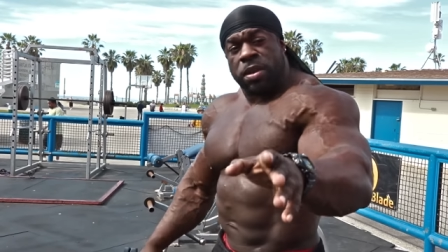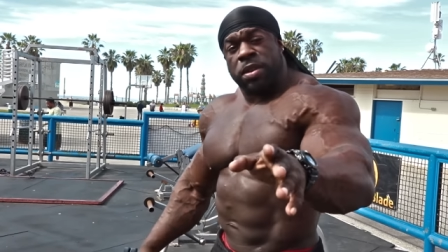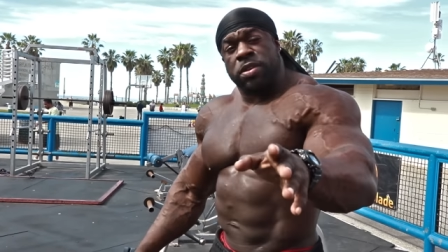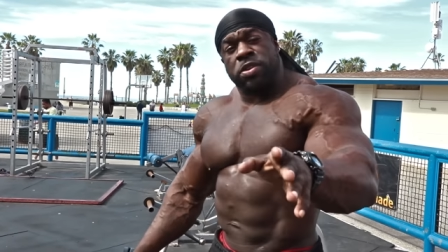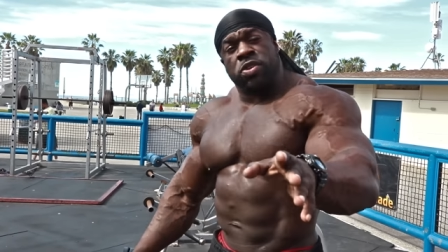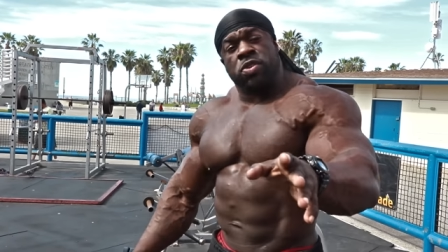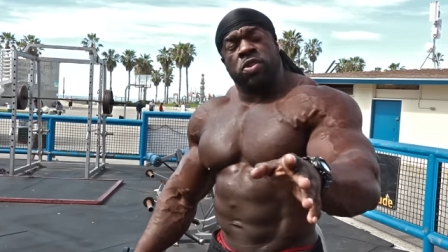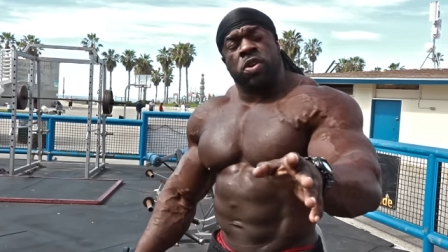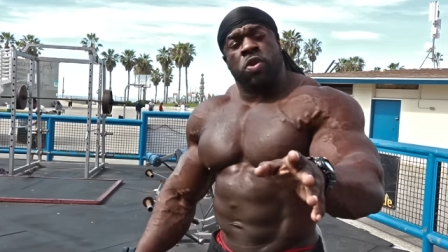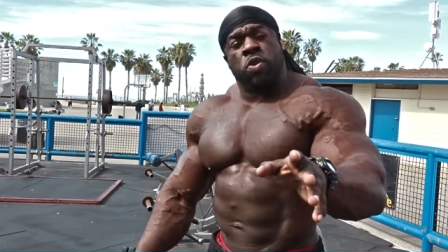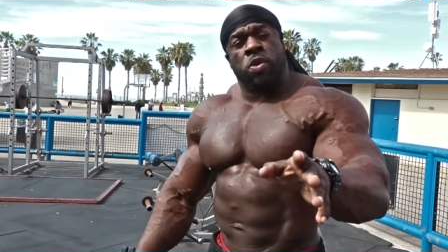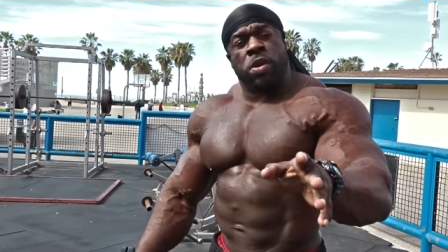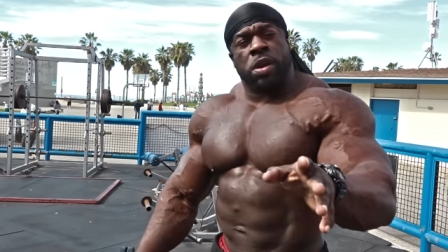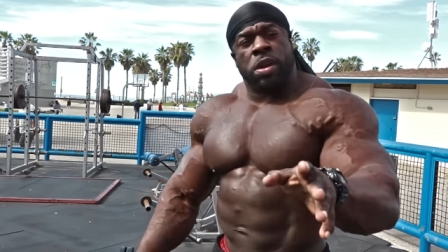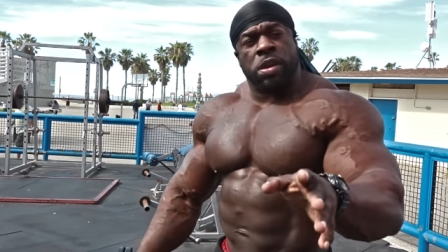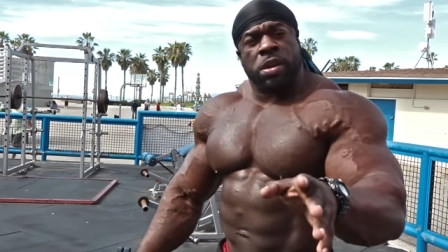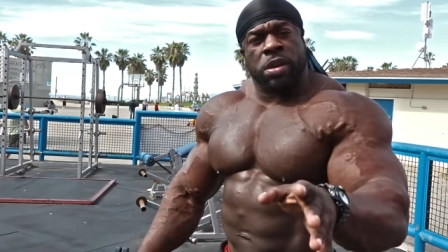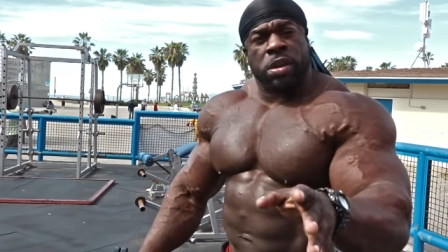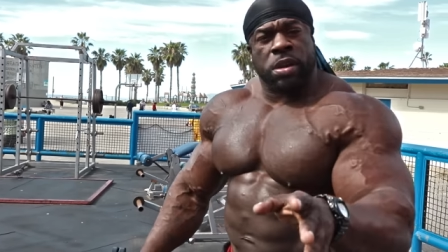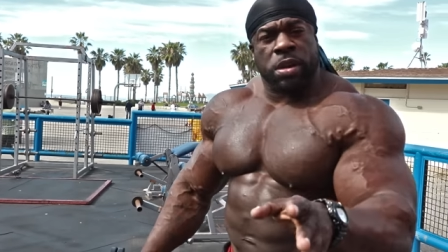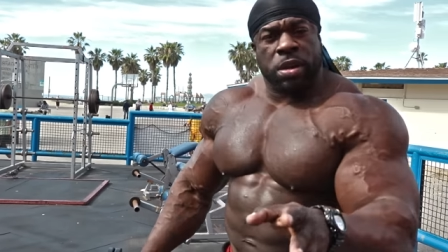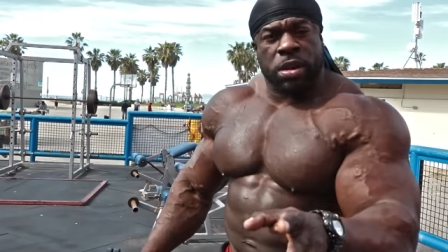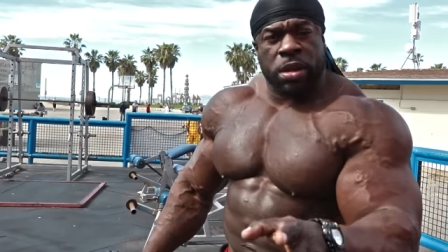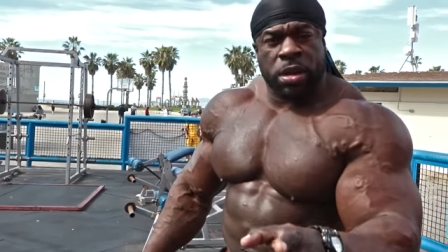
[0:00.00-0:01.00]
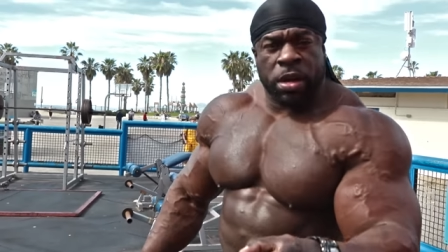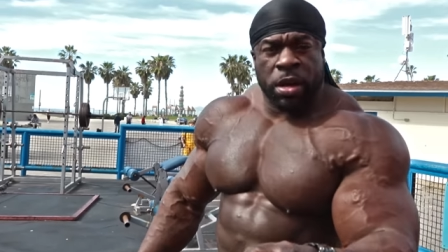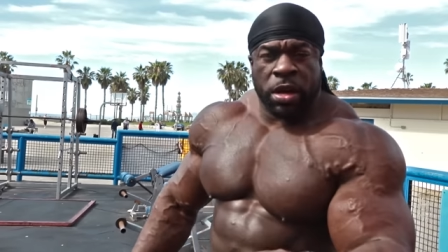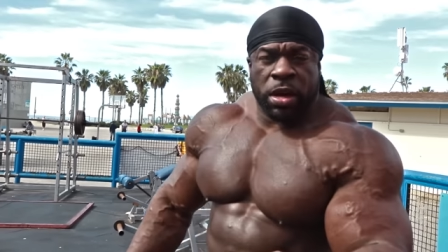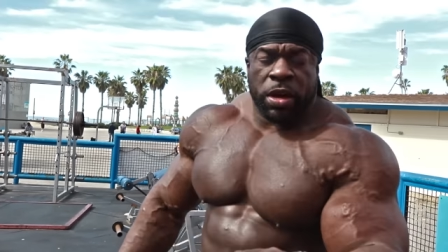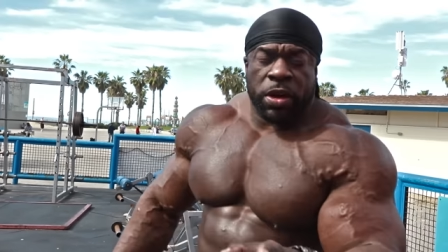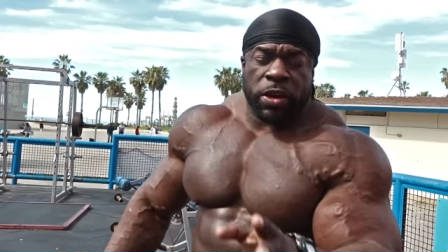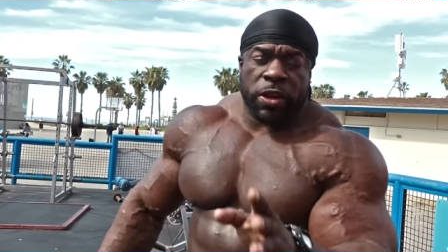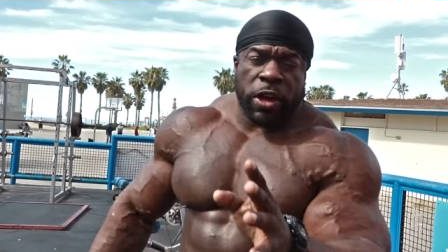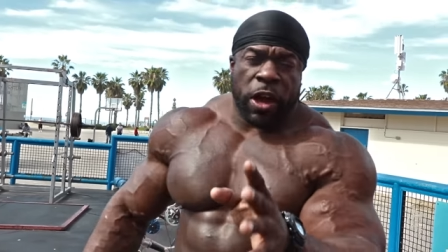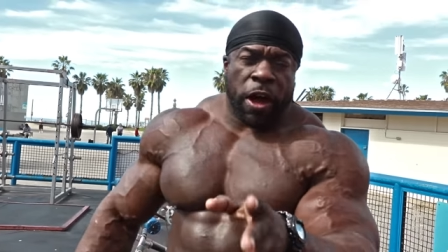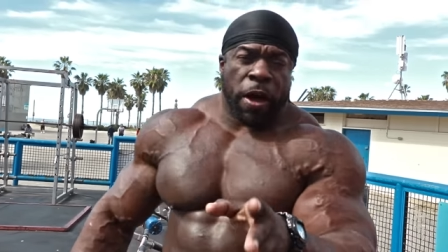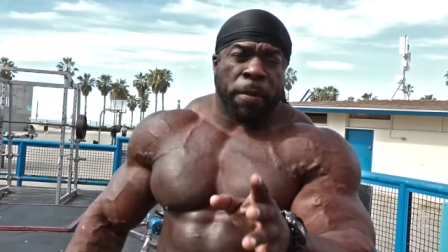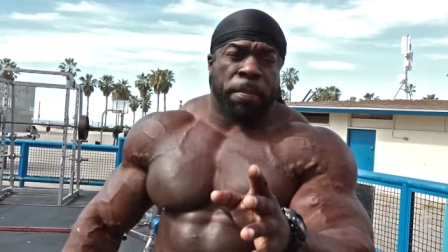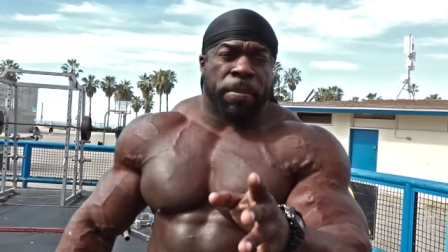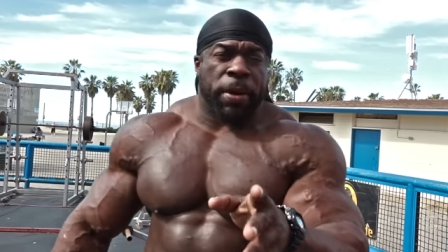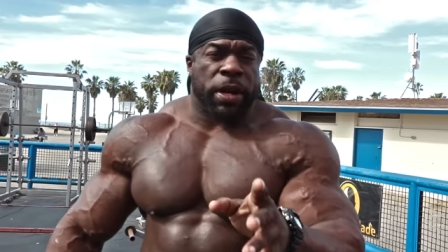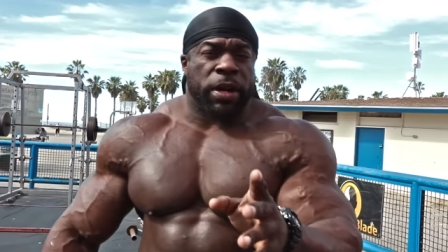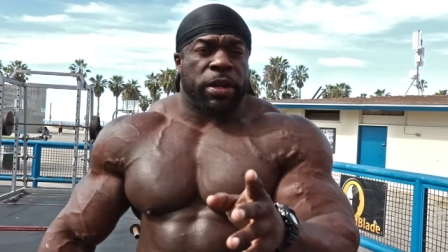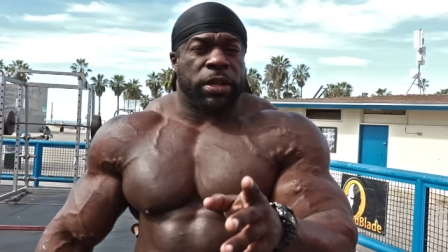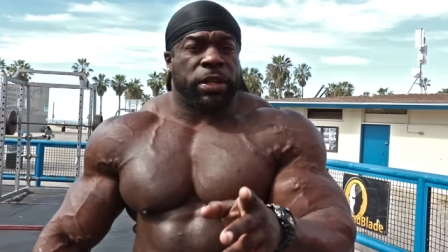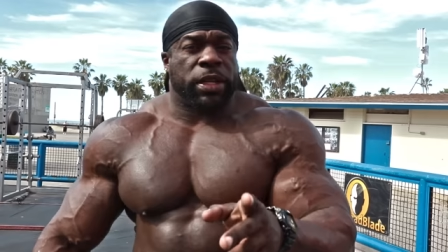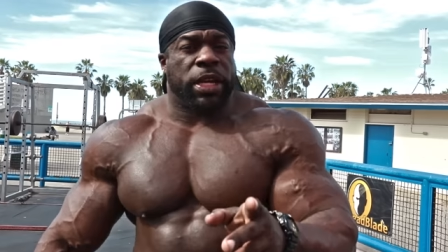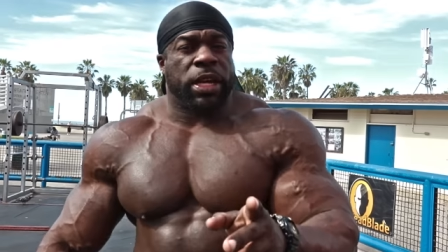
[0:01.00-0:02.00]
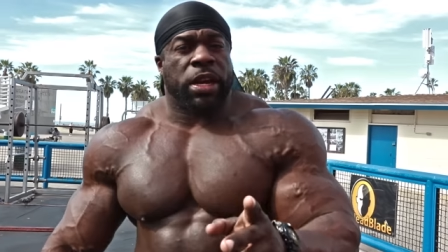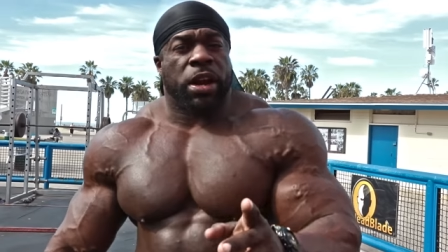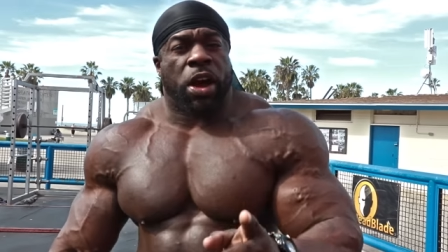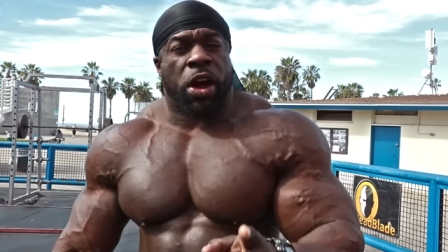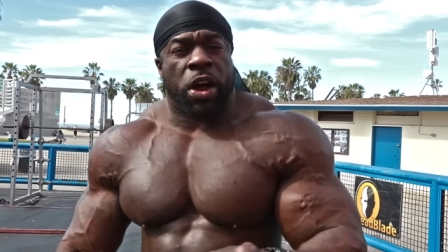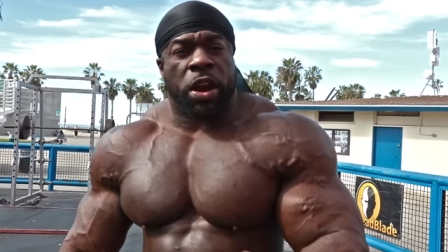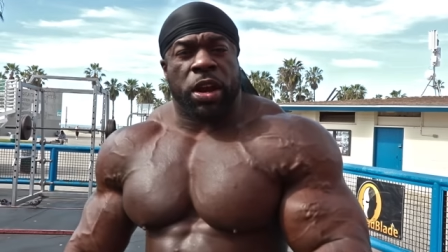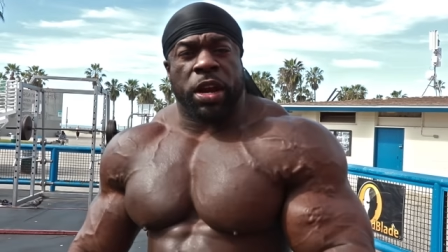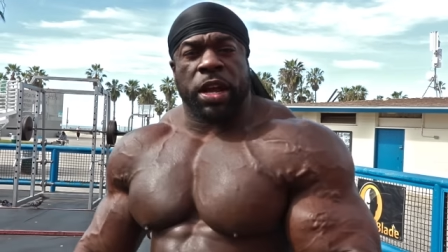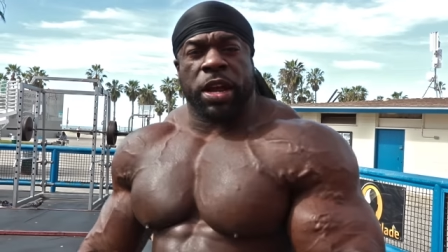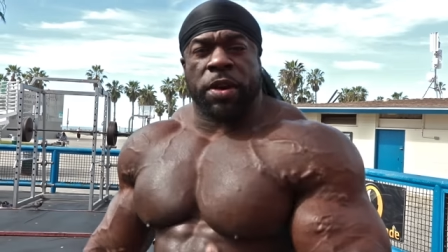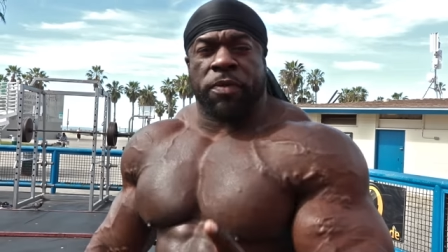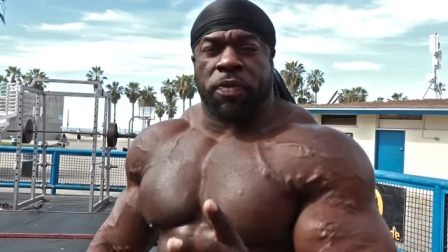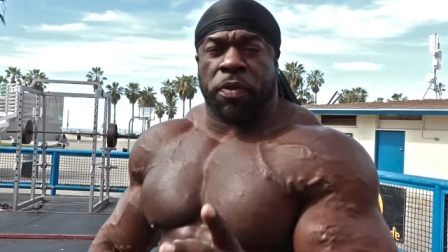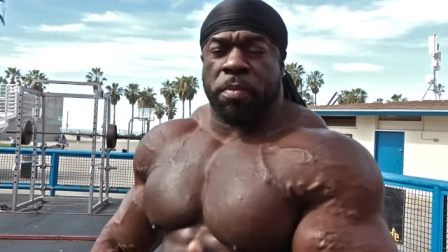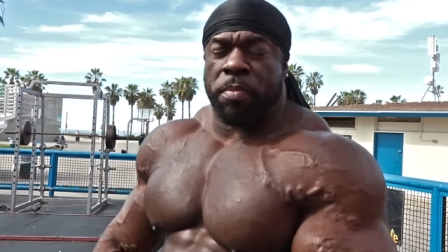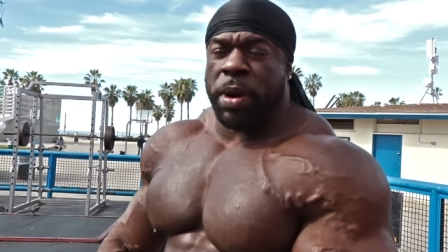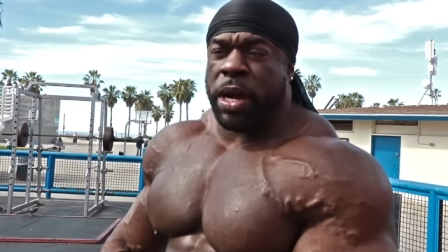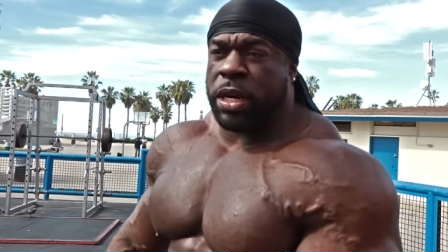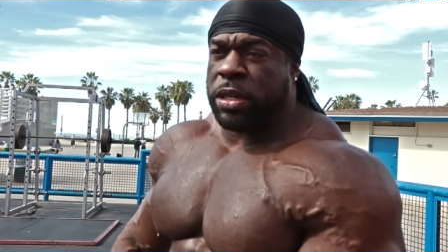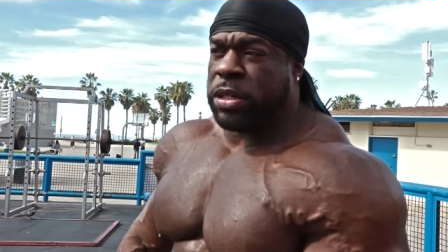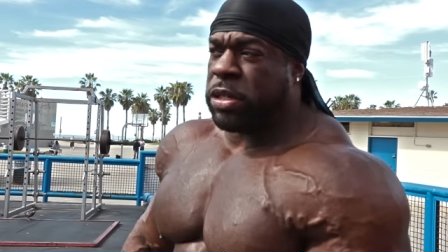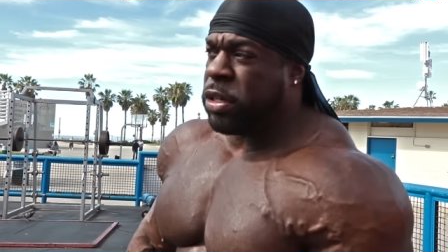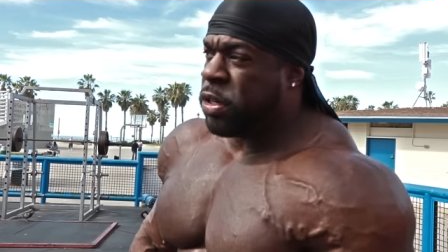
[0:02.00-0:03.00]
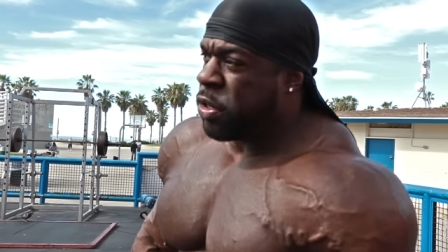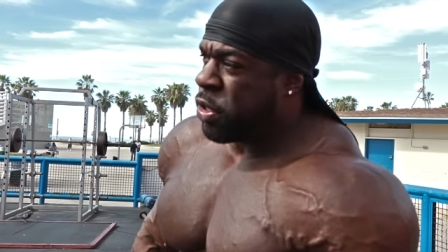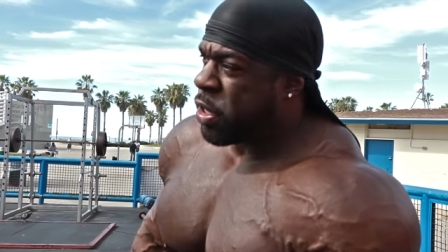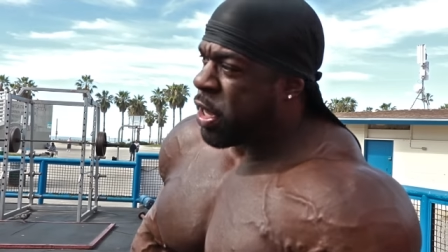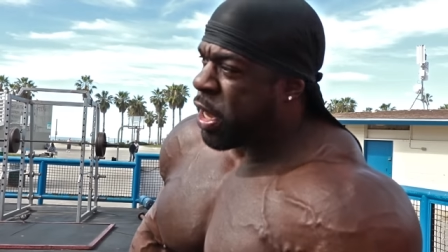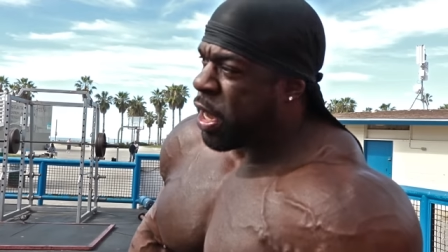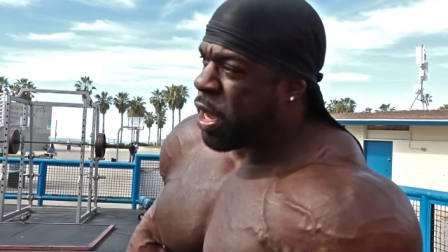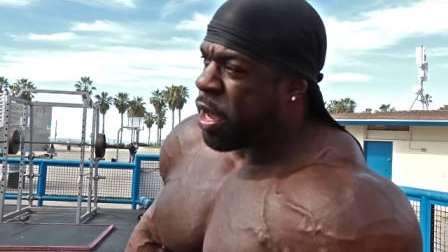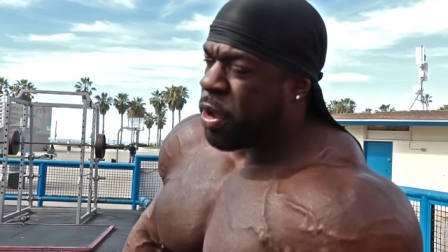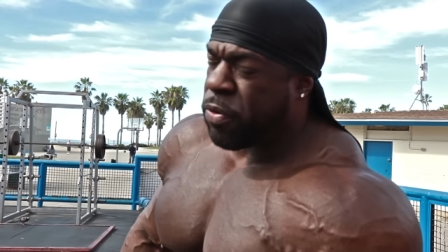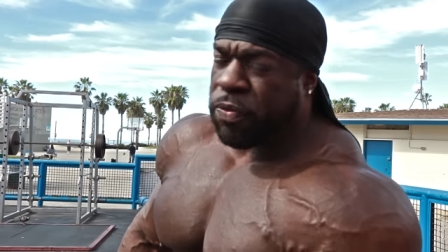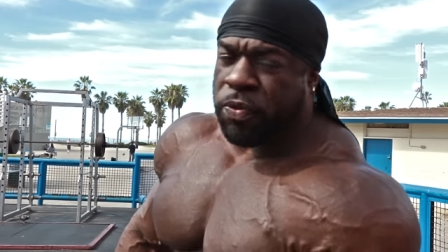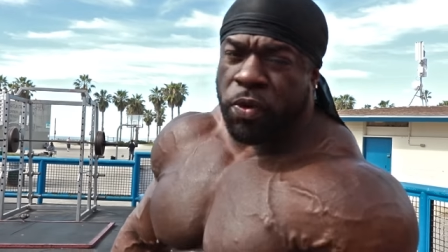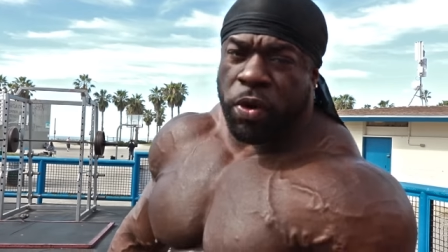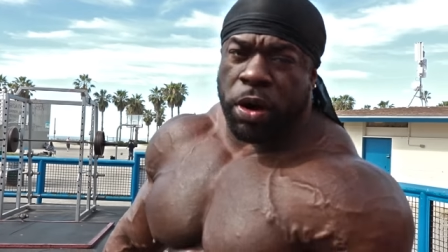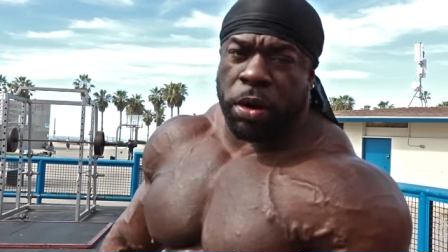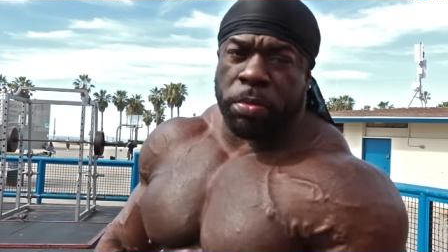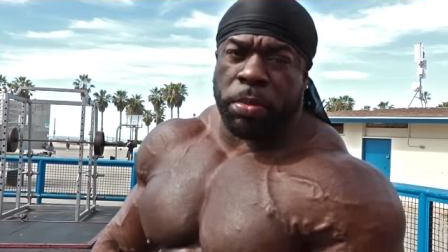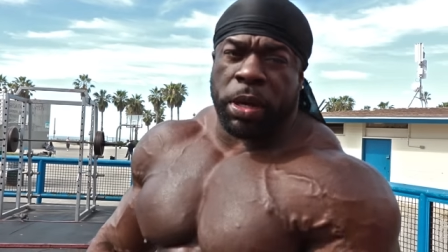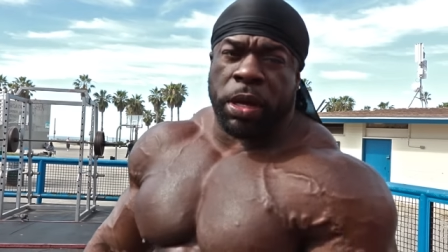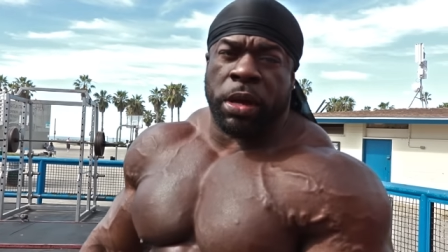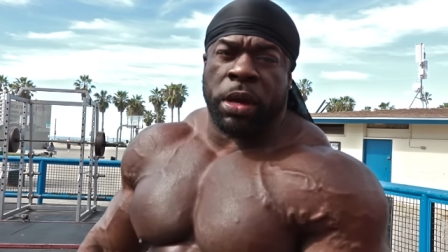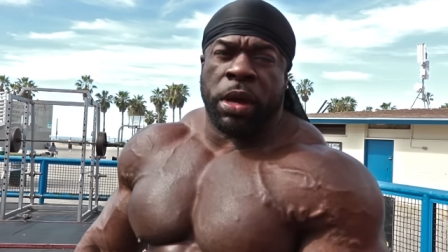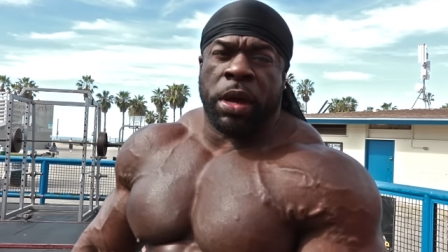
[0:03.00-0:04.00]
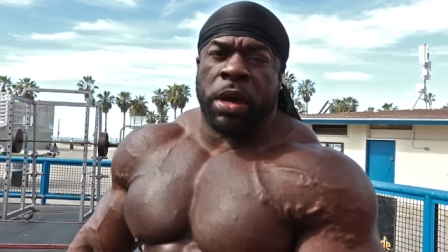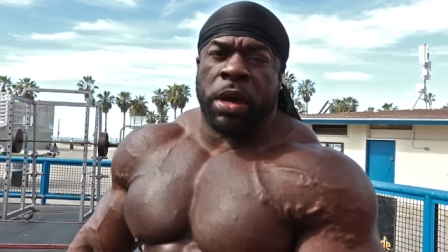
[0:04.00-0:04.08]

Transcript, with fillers: You know what? Y'all better get all the information you can from me.